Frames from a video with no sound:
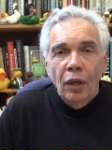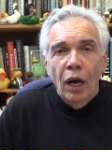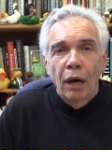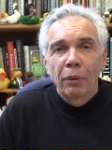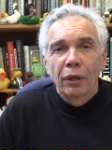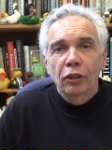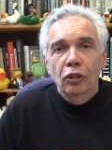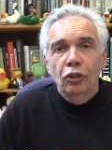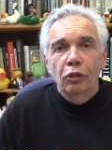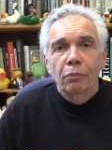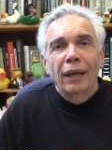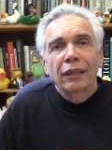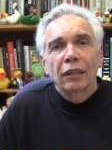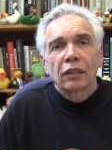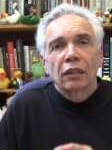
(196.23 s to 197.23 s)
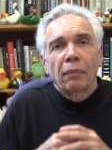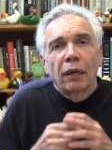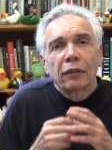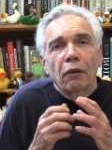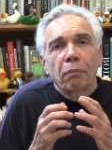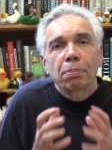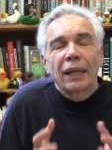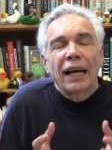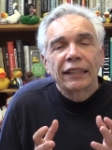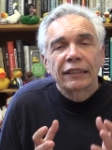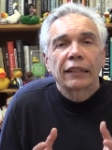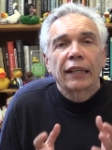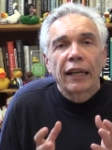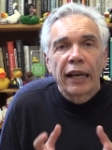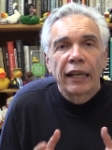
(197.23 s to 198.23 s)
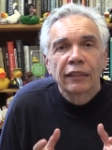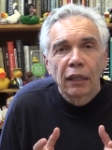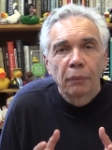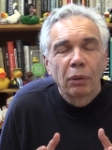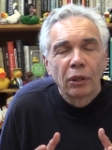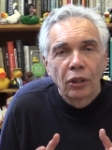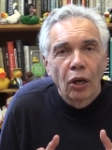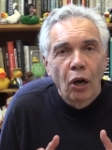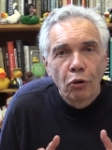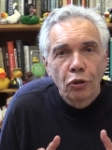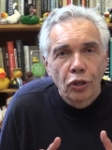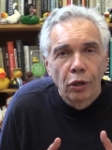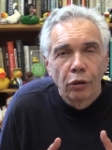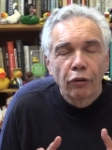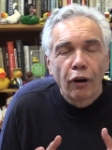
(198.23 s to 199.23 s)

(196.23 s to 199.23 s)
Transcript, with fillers: about the tremendous amount of plastic that ends up in the ocean.